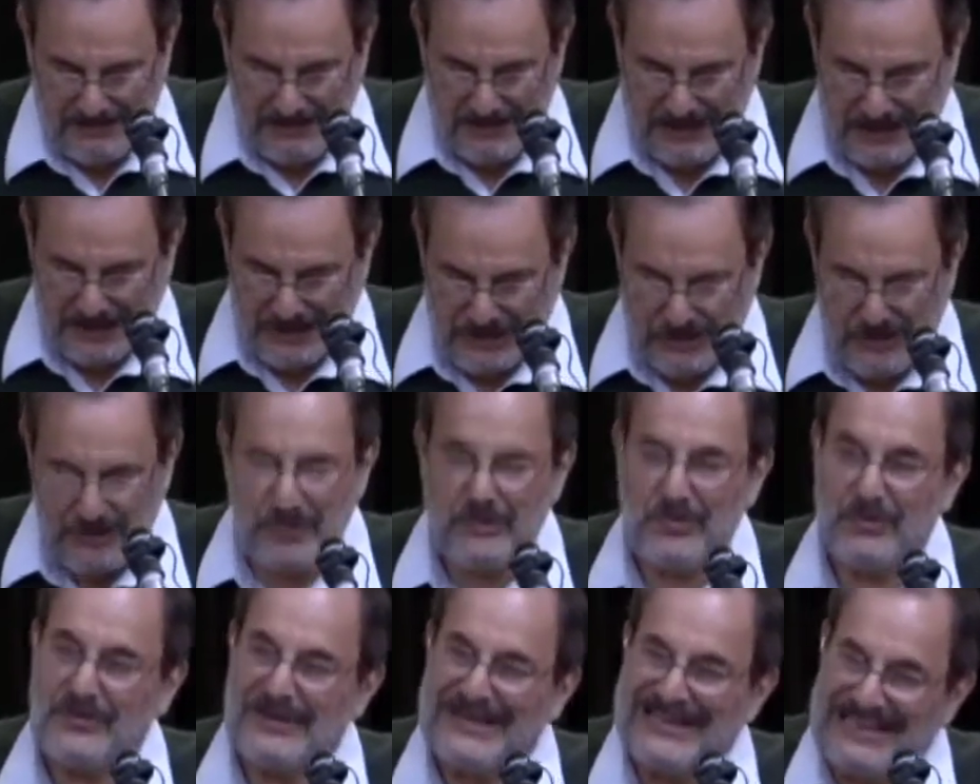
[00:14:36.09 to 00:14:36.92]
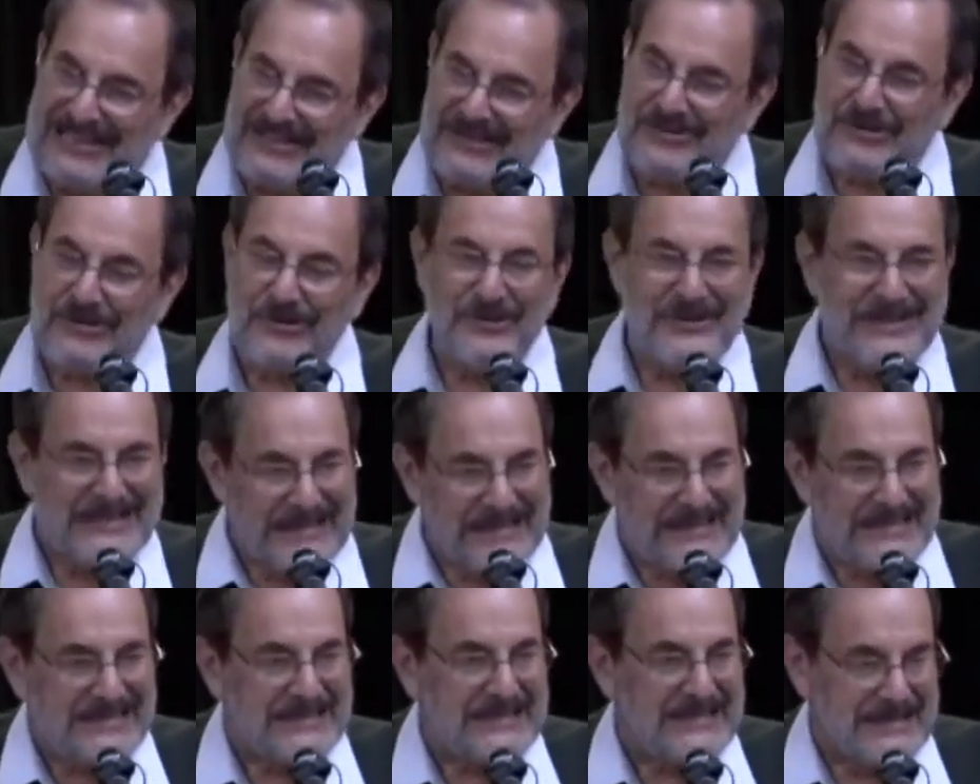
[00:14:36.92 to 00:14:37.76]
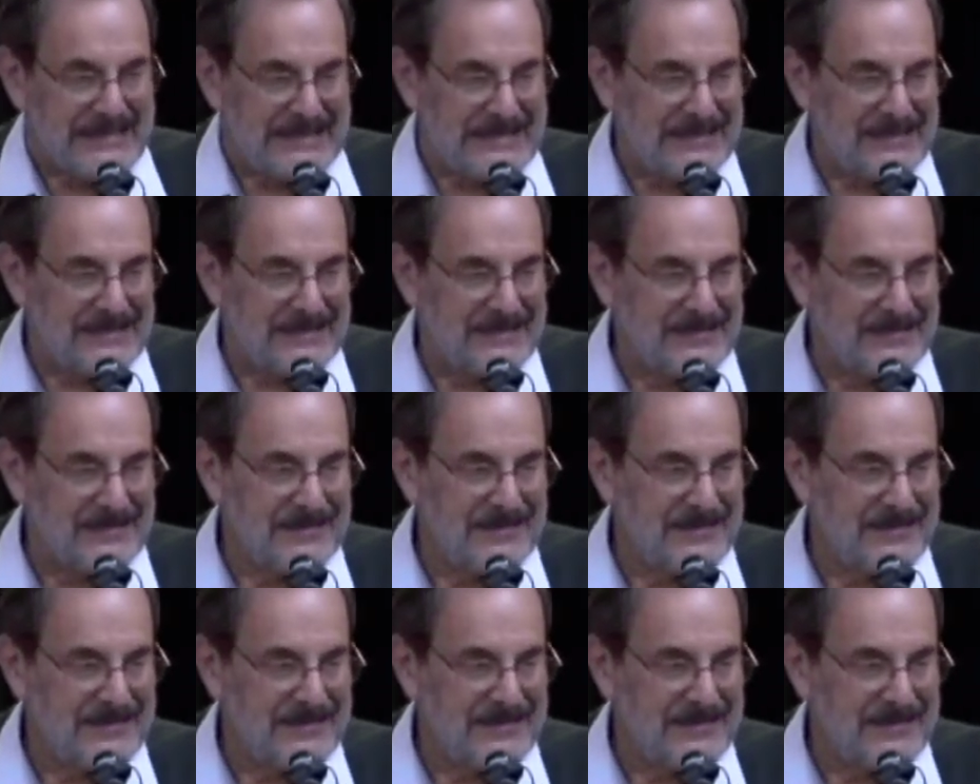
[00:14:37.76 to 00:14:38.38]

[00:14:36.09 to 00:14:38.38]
May you, in your innocence,